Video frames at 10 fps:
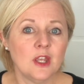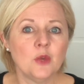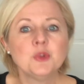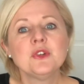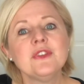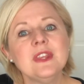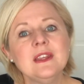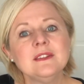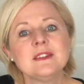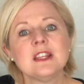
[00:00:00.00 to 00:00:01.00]
which are
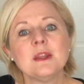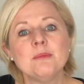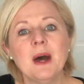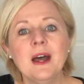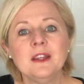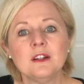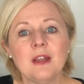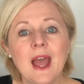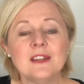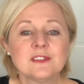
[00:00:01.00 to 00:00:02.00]
things that the buyer
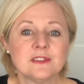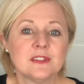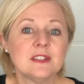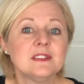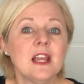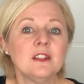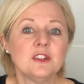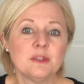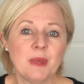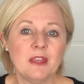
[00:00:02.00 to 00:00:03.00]
asks the seller
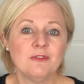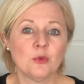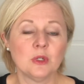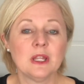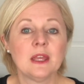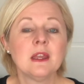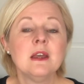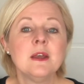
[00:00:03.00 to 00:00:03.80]
to pay for, like